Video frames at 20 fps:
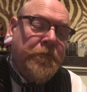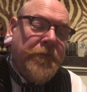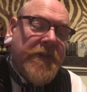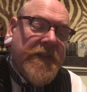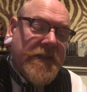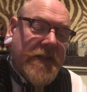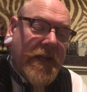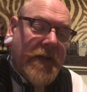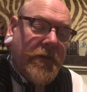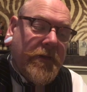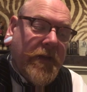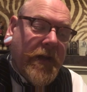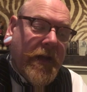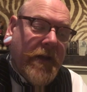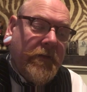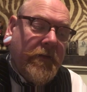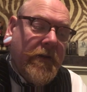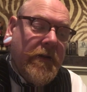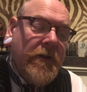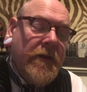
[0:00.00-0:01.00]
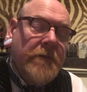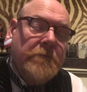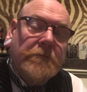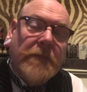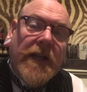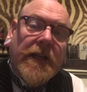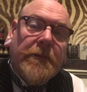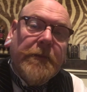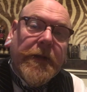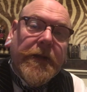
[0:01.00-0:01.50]
South Yarra,
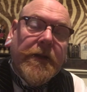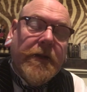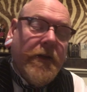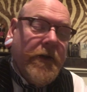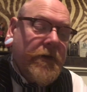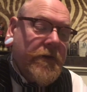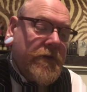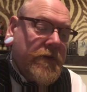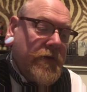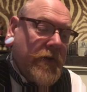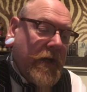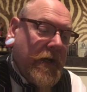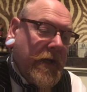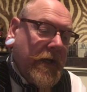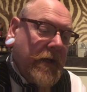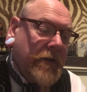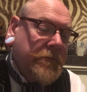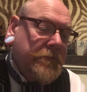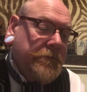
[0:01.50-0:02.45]
Melbourne, Australia.